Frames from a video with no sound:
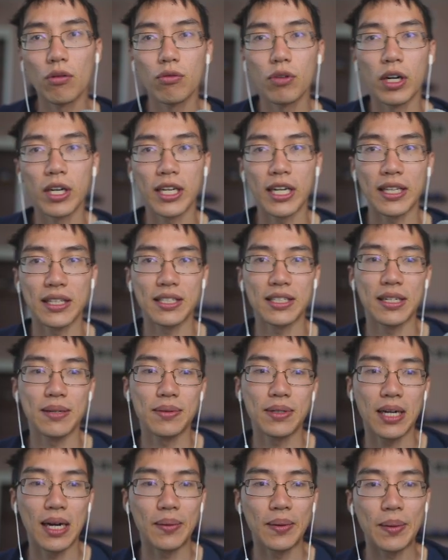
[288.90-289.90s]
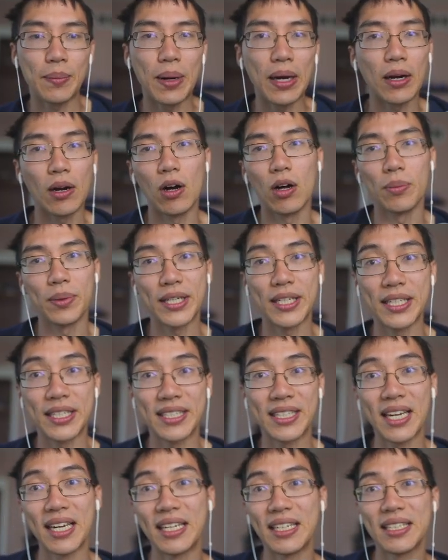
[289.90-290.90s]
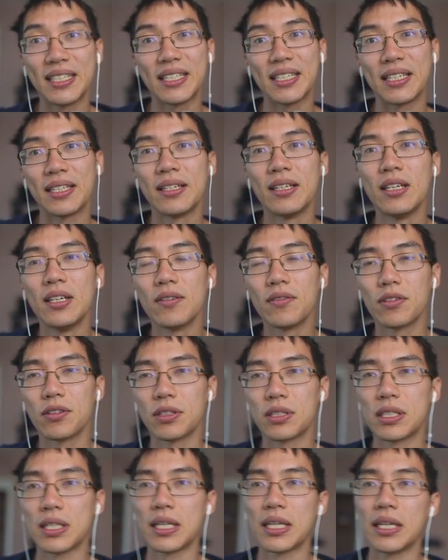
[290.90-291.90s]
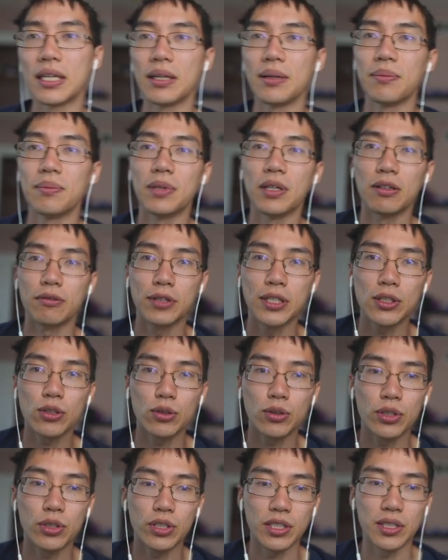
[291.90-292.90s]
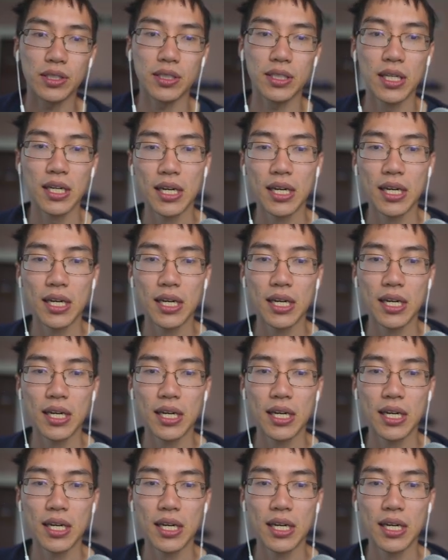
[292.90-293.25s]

running at the same time. They might all be contending for the same resources.